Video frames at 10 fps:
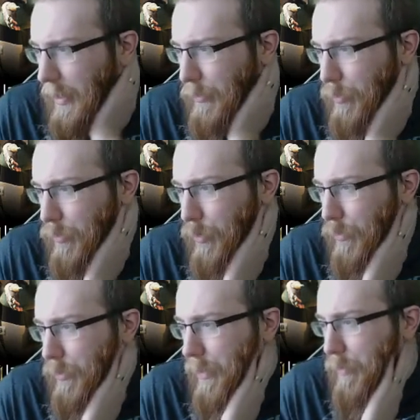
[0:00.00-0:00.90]
Last one sold
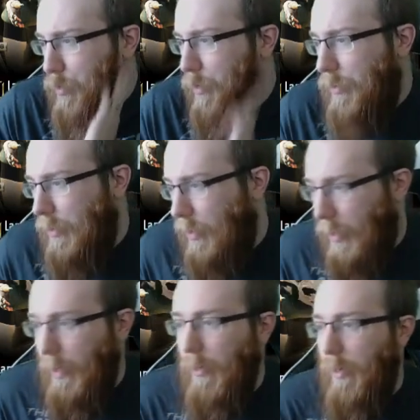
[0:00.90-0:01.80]
for 71. So okay,
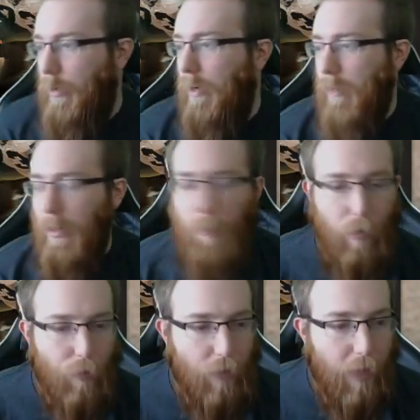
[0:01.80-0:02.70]
yeah, we're not gonna
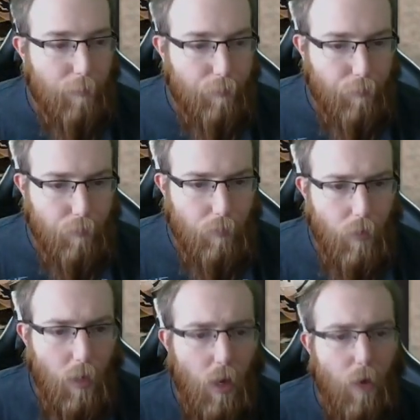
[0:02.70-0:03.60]
bother with that.
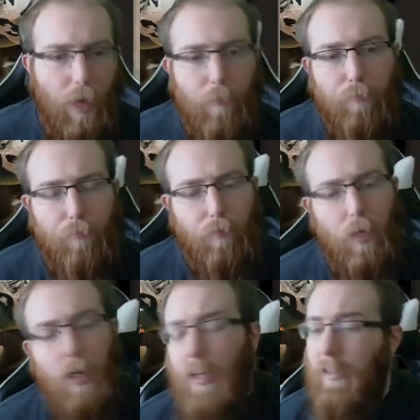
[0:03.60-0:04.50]
Okay.
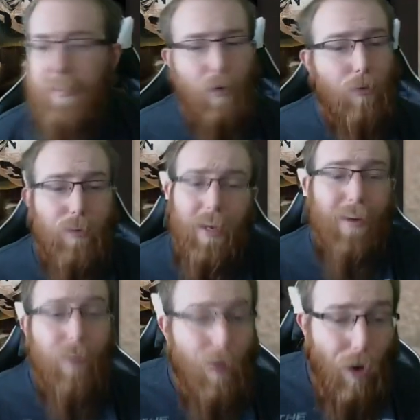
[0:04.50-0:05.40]
Don't see. I
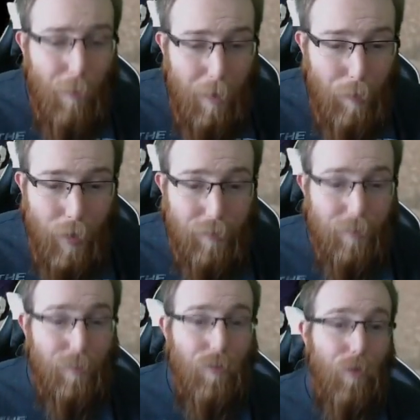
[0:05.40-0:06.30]
don't know all my
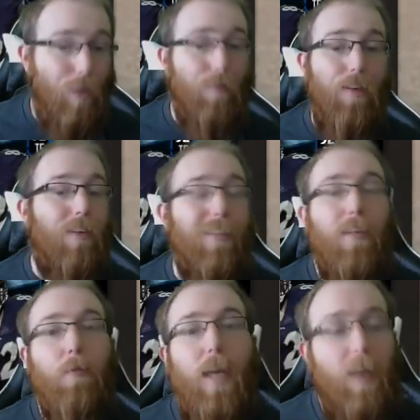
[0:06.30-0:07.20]
prices, so don't feel
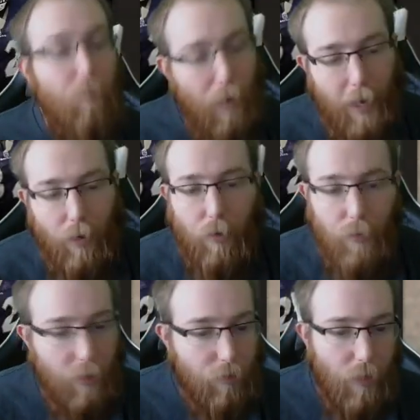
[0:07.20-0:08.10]
intimidated by all
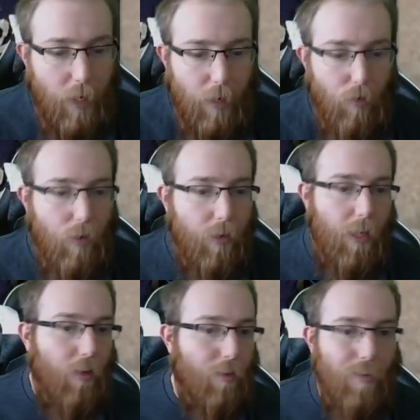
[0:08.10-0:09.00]
this. Really,
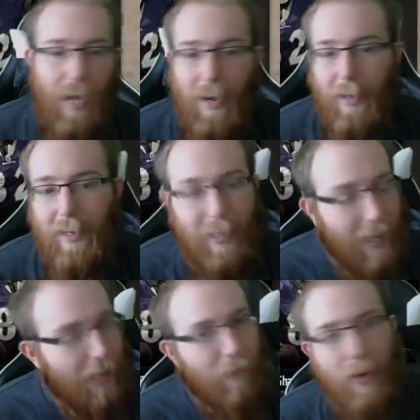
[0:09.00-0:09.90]
you just kind of
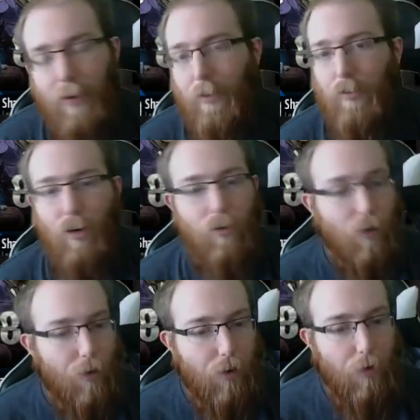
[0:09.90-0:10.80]
get in there, you start
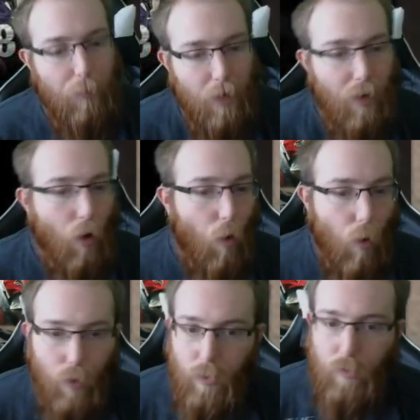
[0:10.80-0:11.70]
learning them,
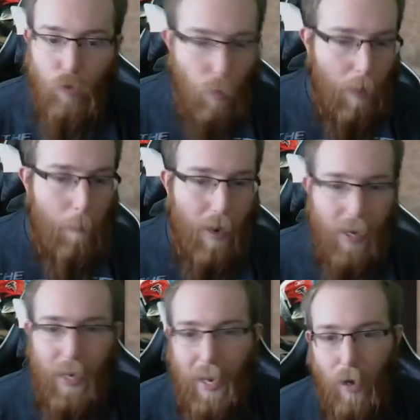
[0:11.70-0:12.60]
or you sort by
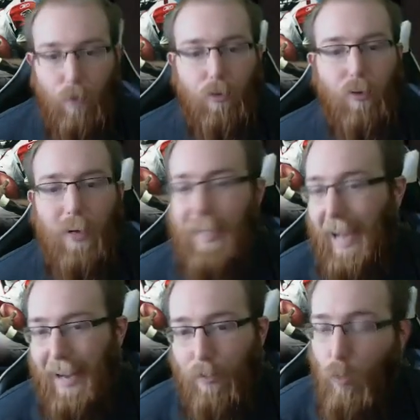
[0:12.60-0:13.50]
buy now if you're like,
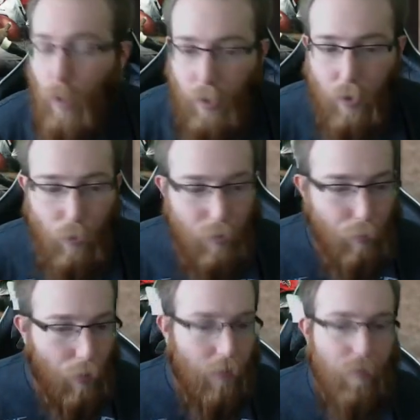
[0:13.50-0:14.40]
I don't want to know these
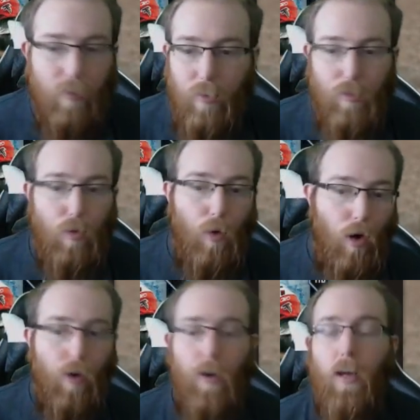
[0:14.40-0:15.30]
prices, it's too
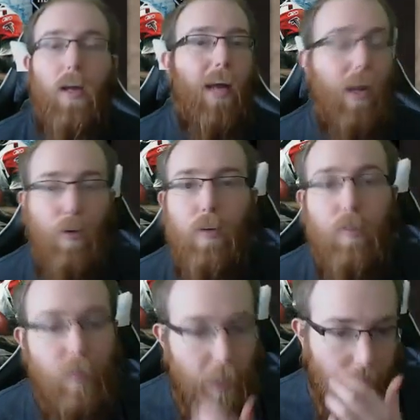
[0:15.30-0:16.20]
hard, and you can
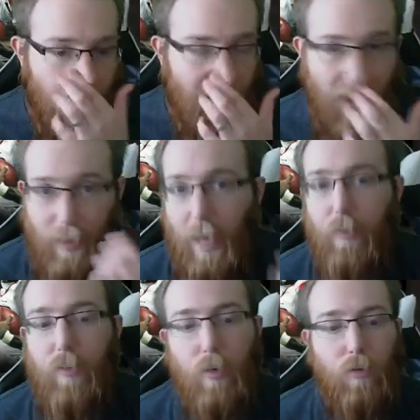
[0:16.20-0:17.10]
see like
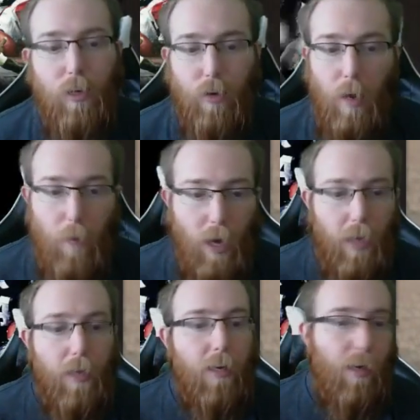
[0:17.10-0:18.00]
that Singletary I
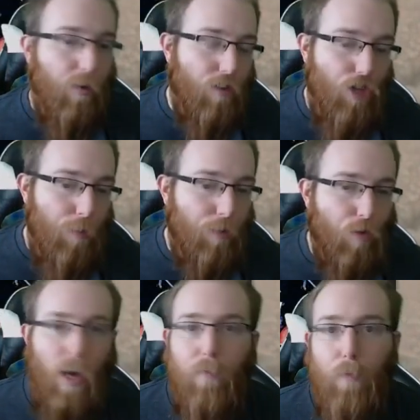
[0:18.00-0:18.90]
bought. It was the
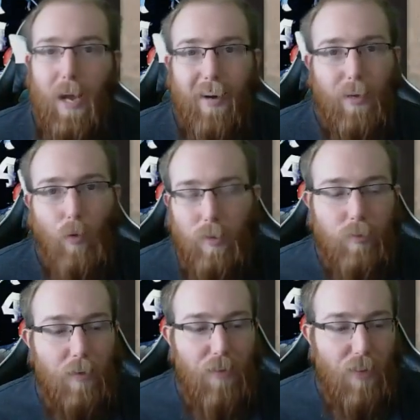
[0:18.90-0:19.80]
cheapest one up by like, what,
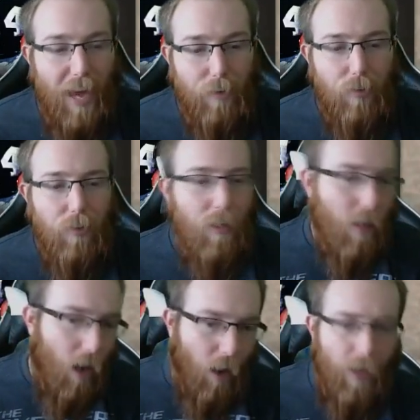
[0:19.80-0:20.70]
7,000?
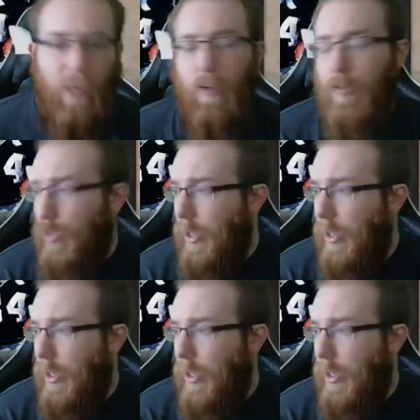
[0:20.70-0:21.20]
All right, you